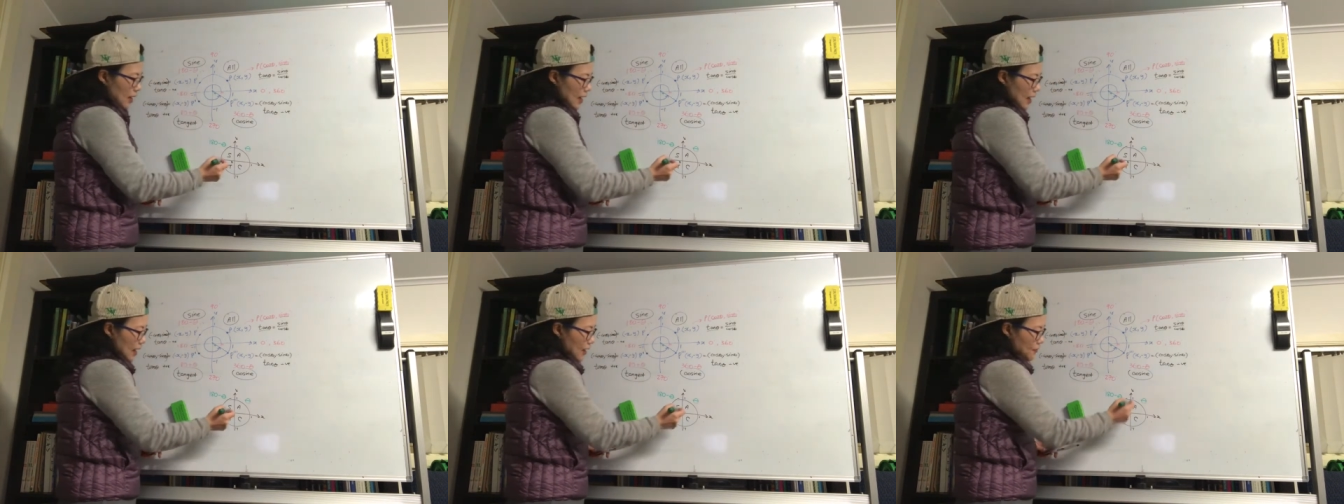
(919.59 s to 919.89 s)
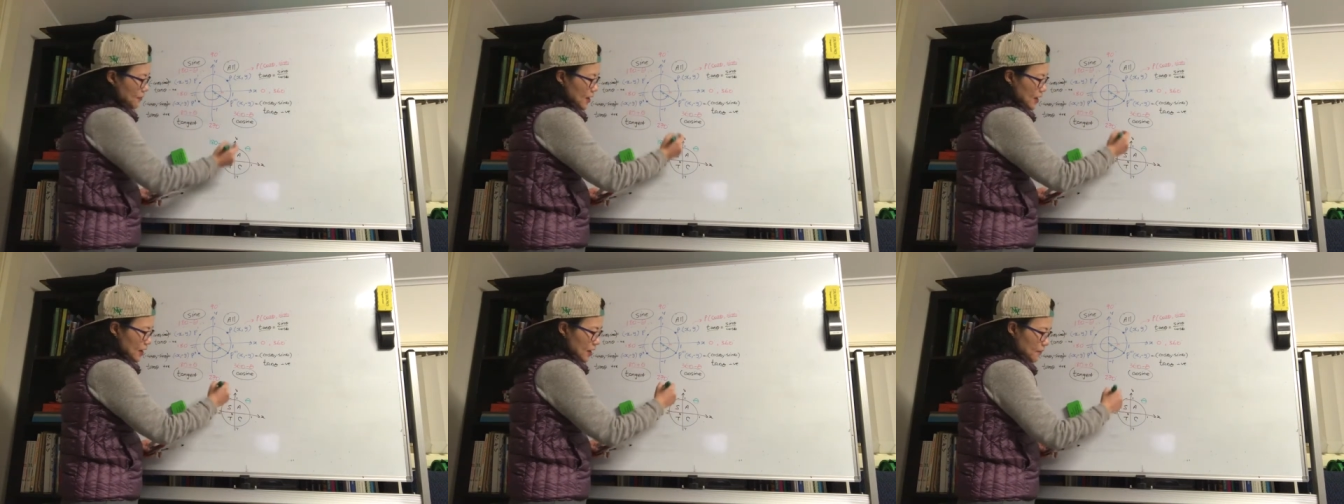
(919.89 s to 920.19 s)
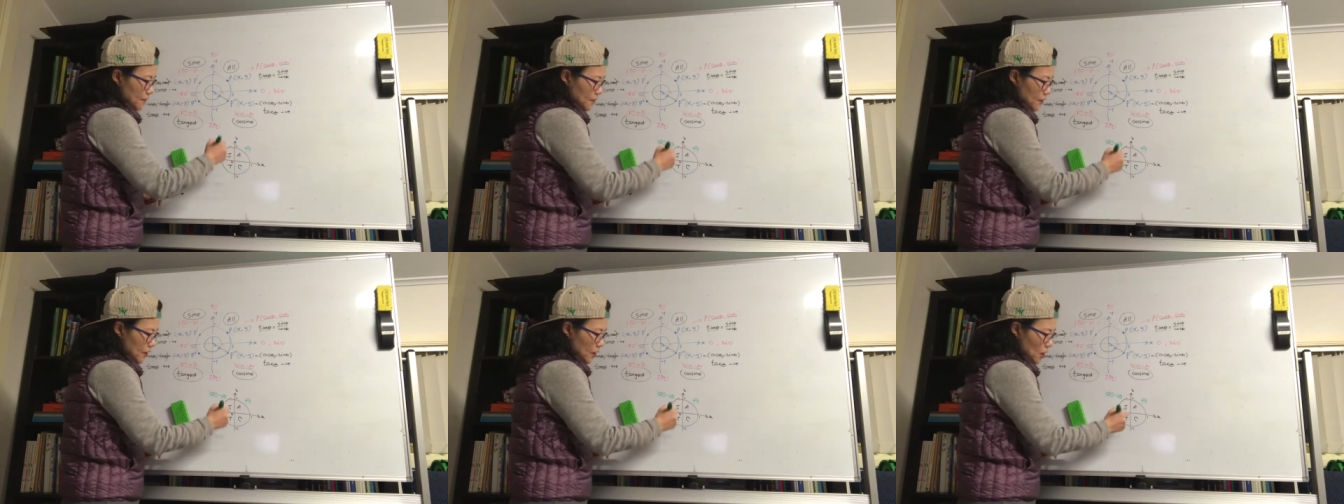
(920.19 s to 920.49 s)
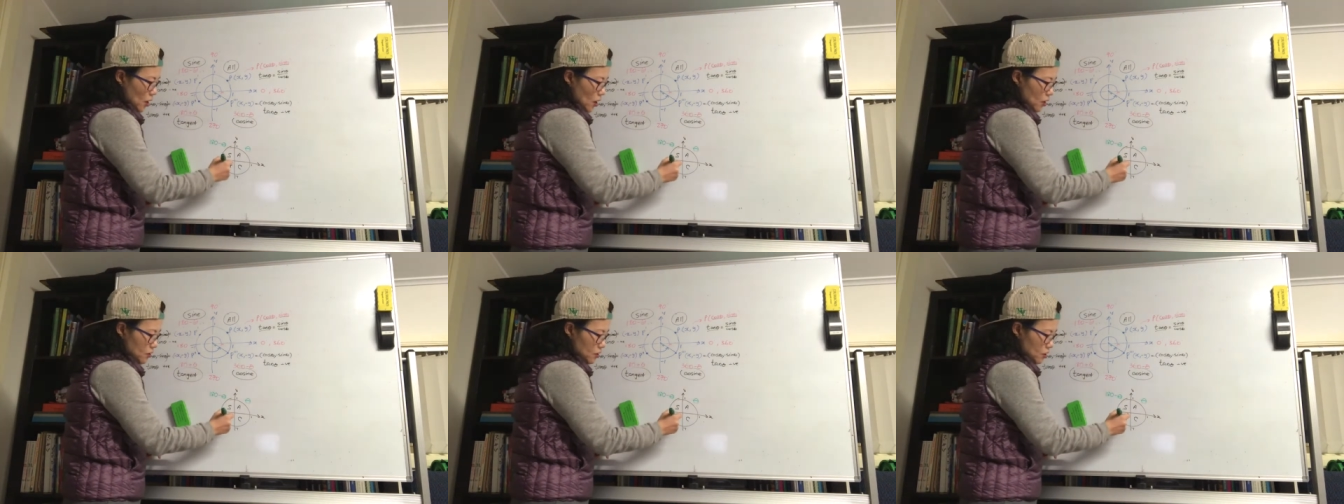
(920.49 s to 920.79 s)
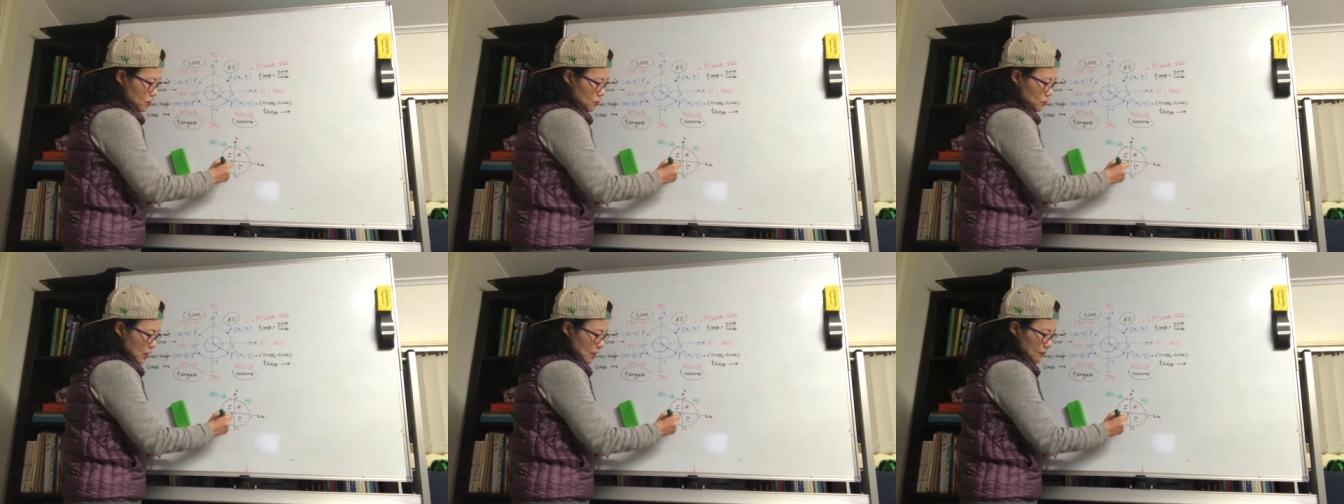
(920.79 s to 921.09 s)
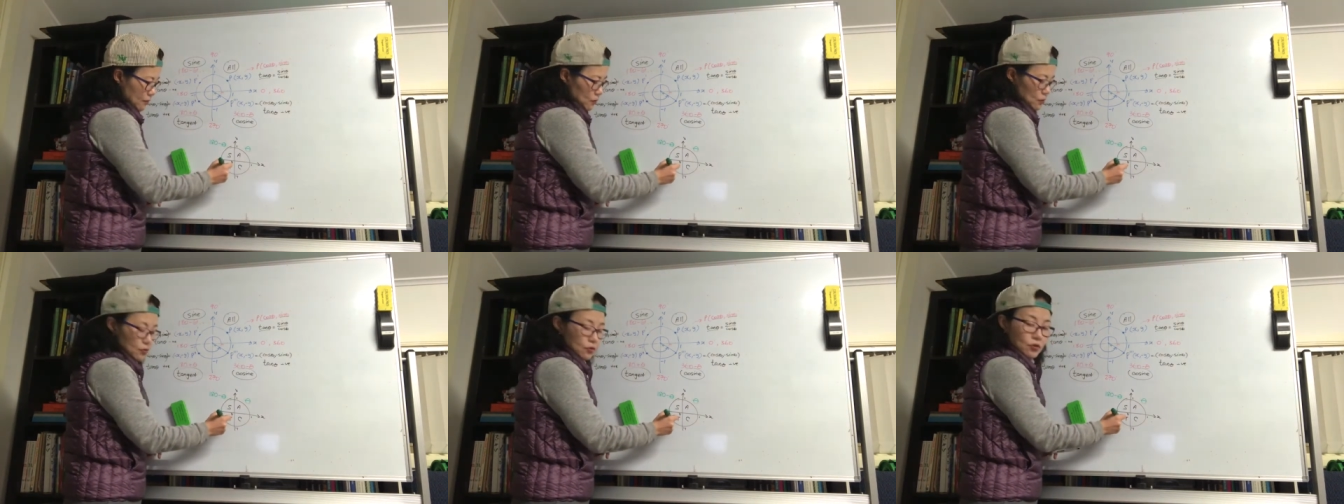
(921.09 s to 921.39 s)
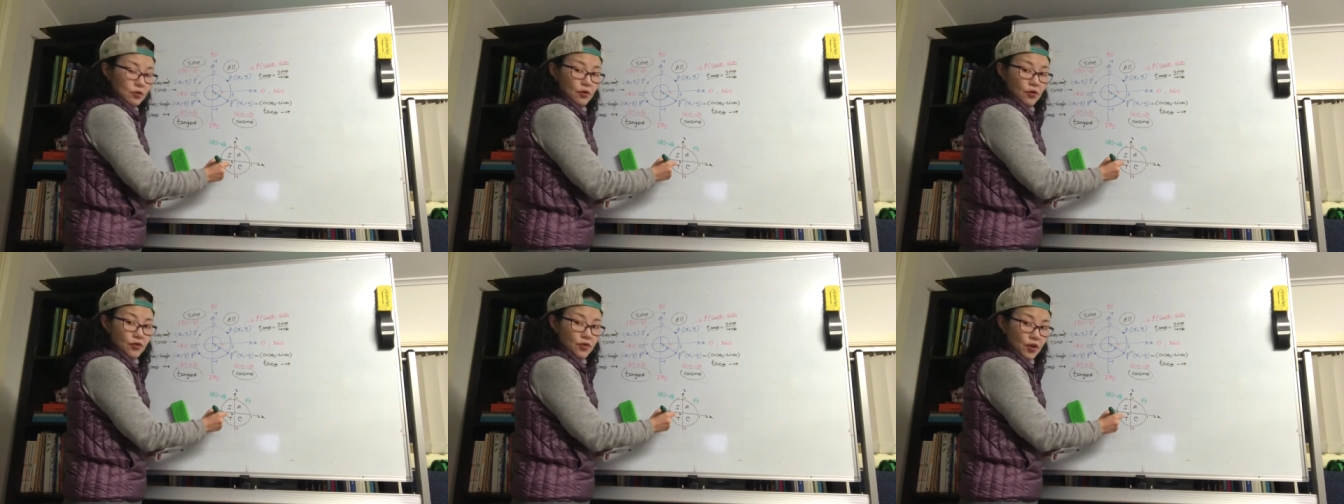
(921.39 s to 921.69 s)
And then if it goes to travel
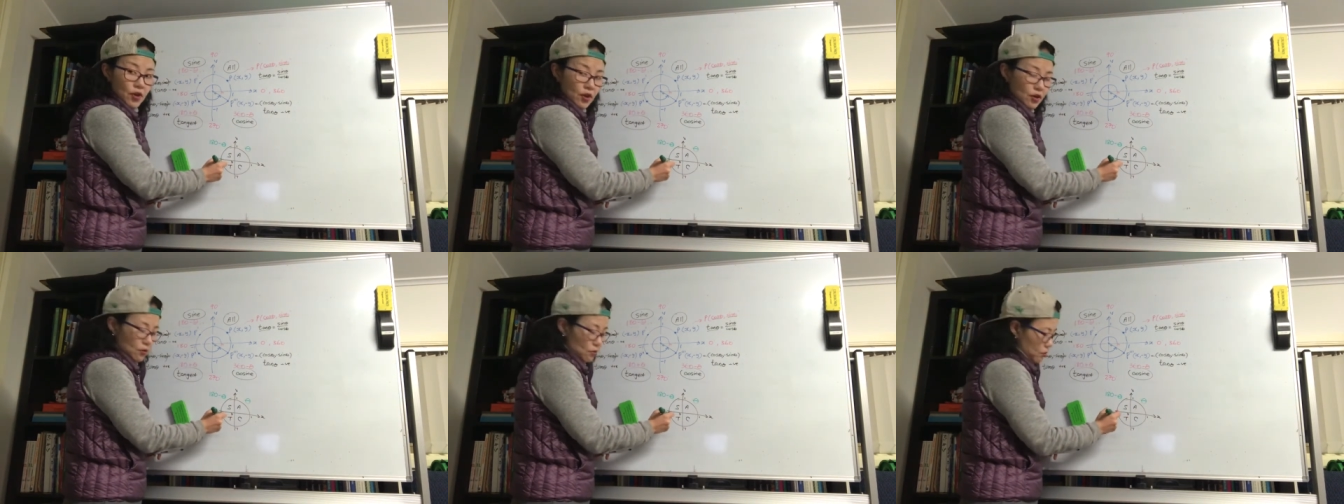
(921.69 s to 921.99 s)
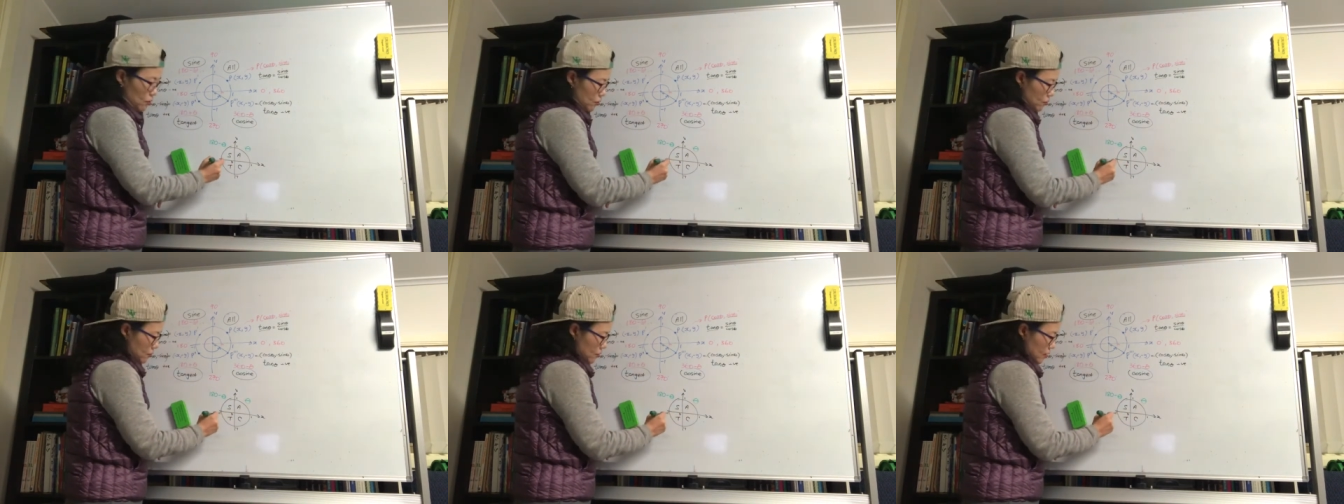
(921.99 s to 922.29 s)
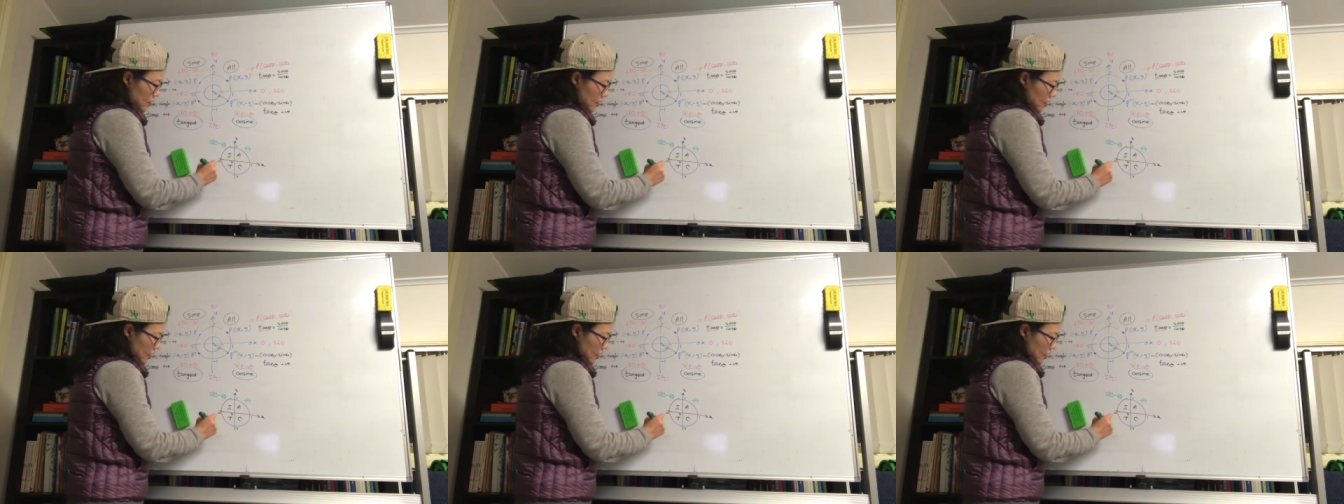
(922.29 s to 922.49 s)
to third quadrant,